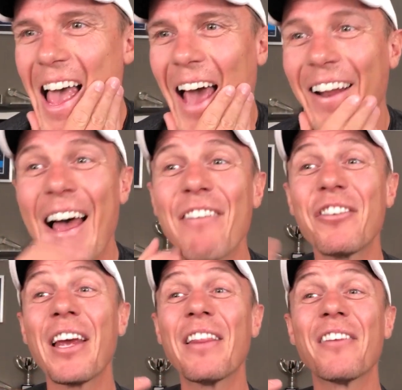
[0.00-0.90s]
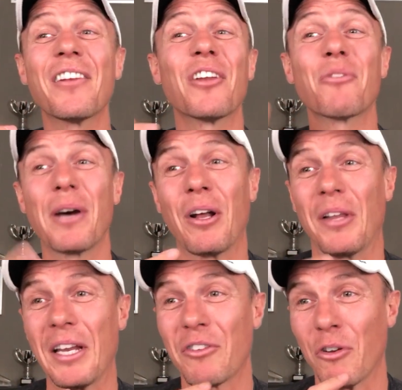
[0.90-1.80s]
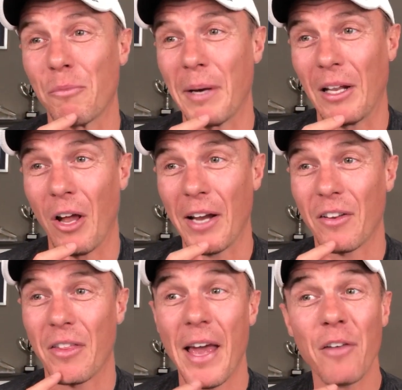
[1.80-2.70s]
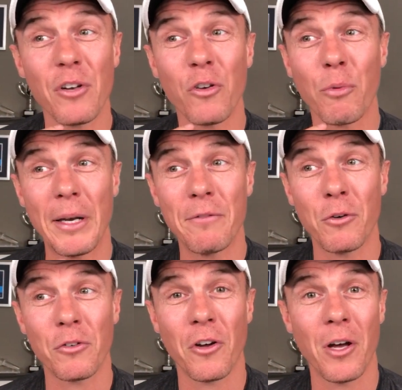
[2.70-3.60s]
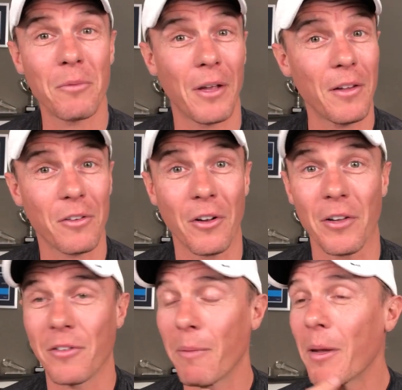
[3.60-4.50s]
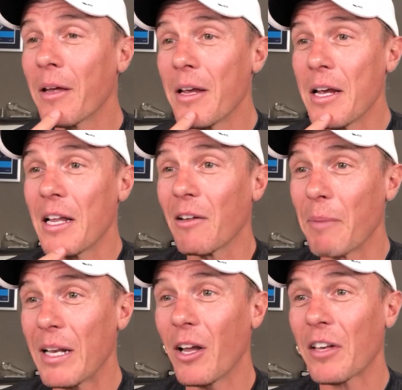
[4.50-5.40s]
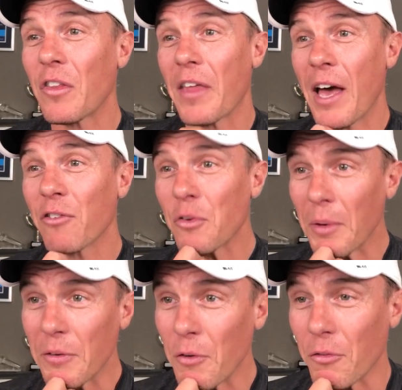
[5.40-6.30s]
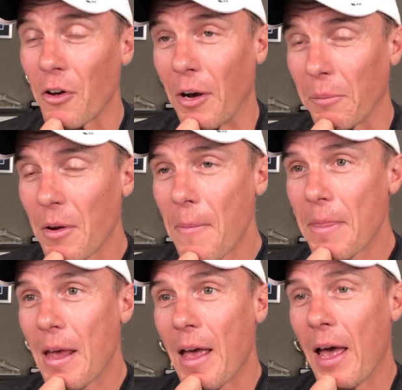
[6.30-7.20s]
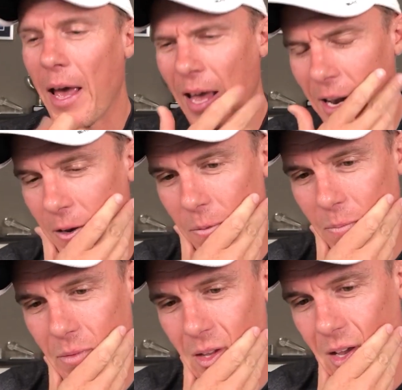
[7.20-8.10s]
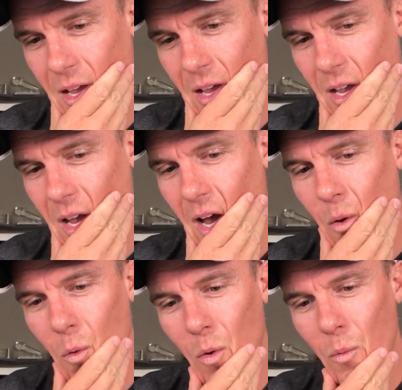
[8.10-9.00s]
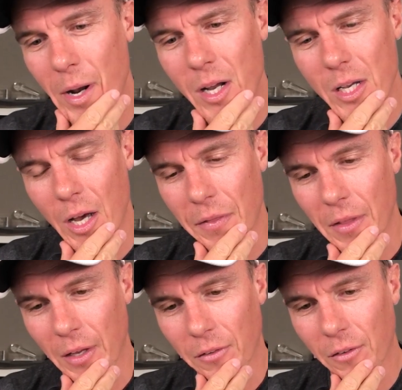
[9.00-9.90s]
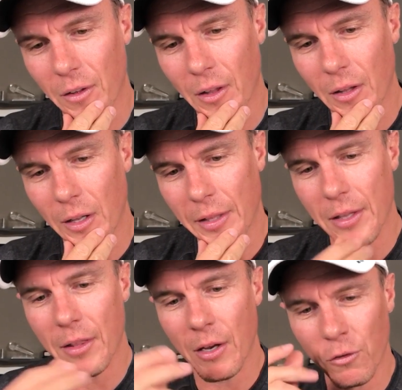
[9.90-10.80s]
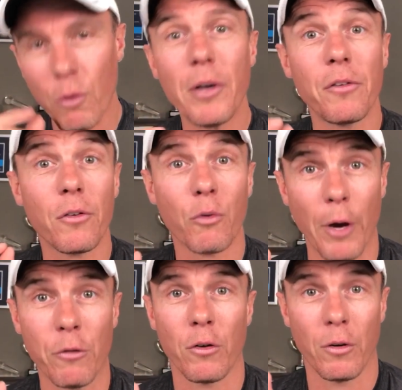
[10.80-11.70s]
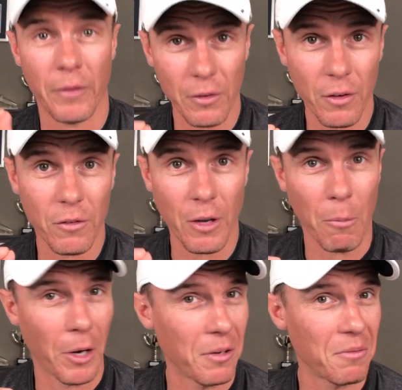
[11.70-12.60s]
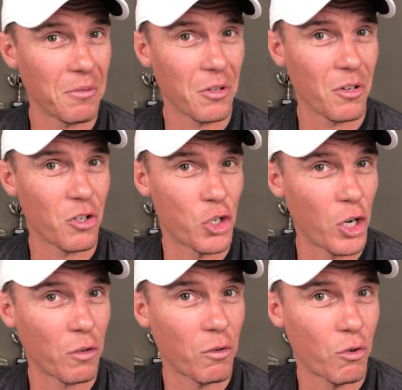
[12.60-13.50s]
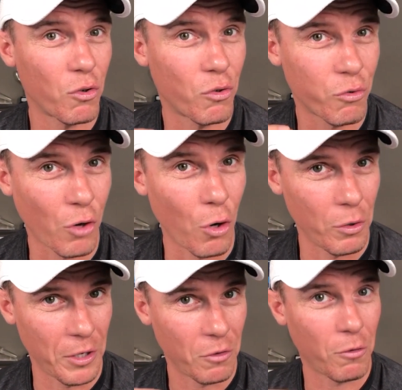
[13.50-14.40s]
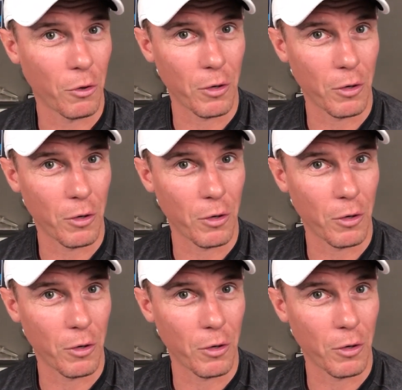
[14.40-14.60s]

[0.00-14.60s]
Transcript: And I have shared this in a tweet I'll link to. It's been liked 1,024 times now. That's a nice number. Been liked 1,024 times. And when I got this, there's always this question of, is it someone just trolling, just